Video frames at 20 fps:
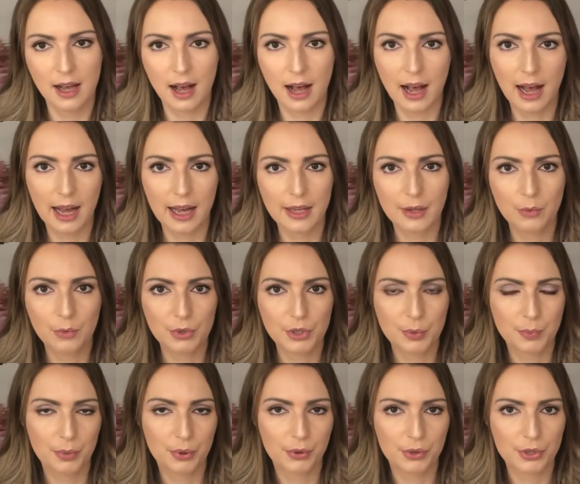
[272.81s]
I
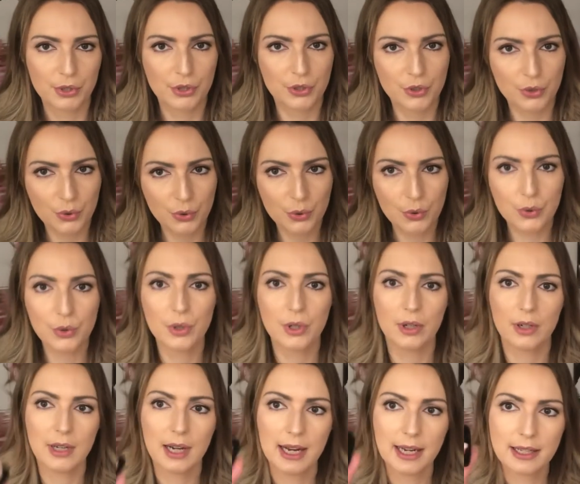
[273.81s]
would put
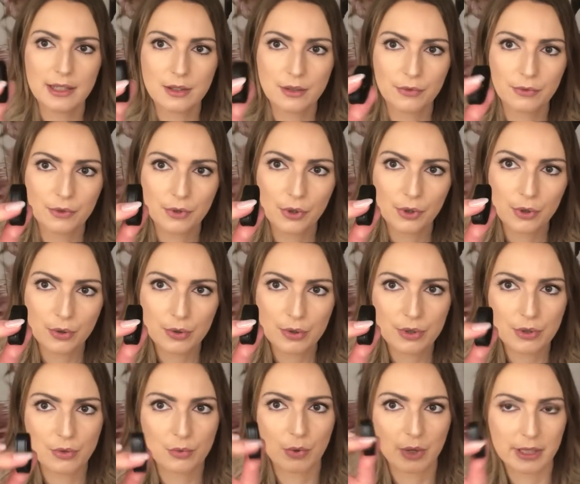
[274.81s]
two kinds of
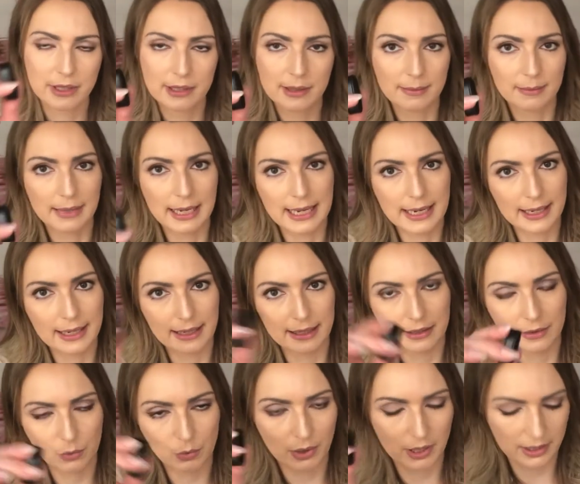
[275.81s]
those, one in black
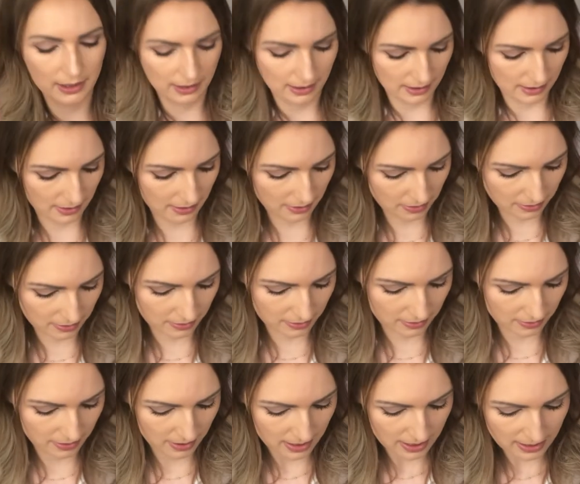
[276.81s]
and one in
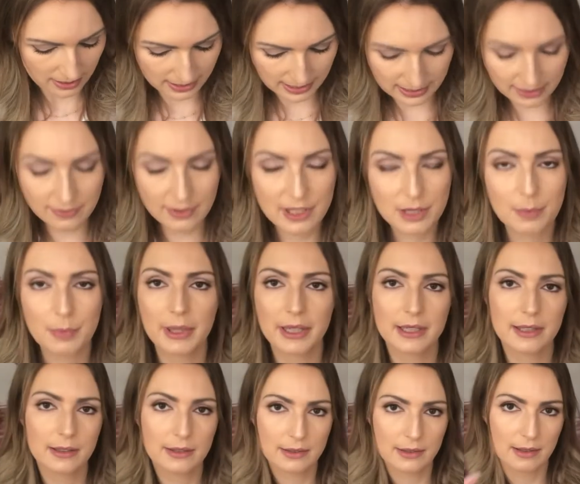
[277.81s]
the canvas, but
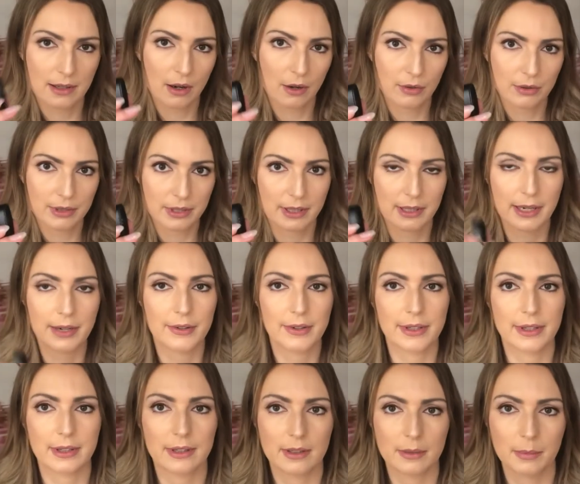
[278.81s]
it's only there
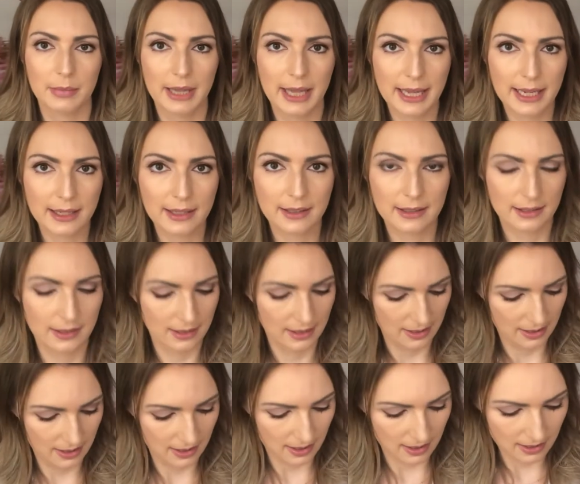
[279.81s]
in the black
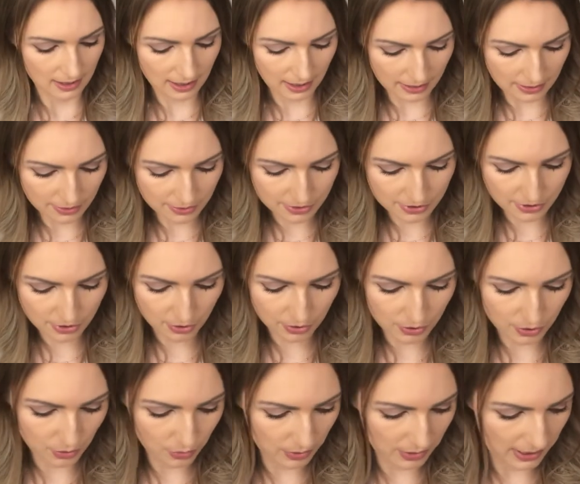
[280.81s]
color. So
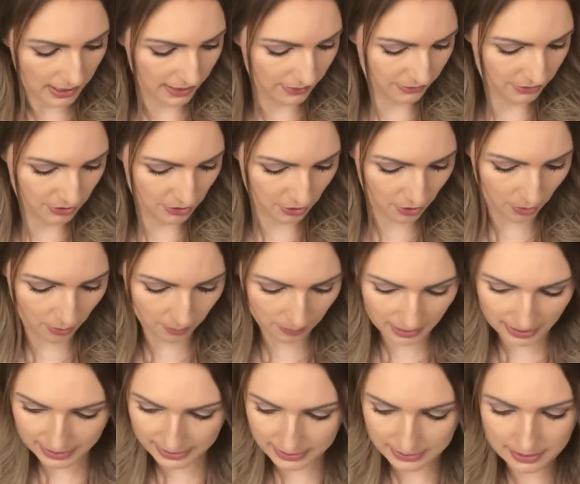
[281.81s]
you will have to
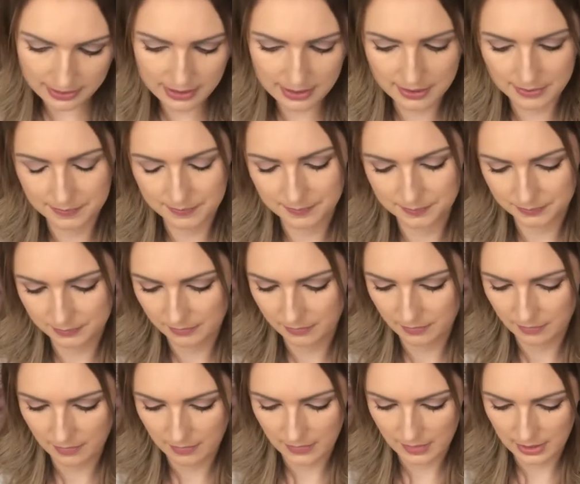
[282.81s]
combine it
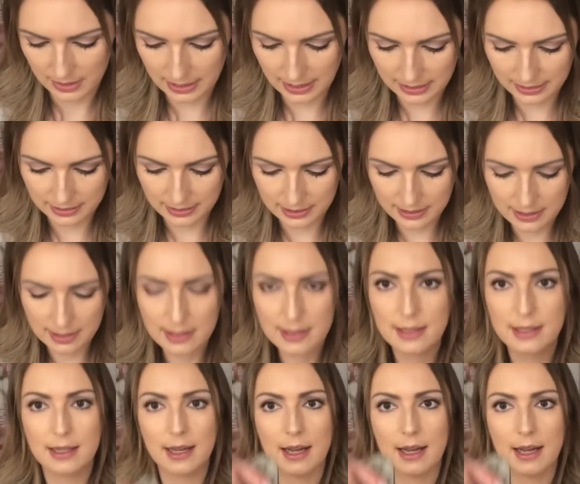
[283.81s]
like this.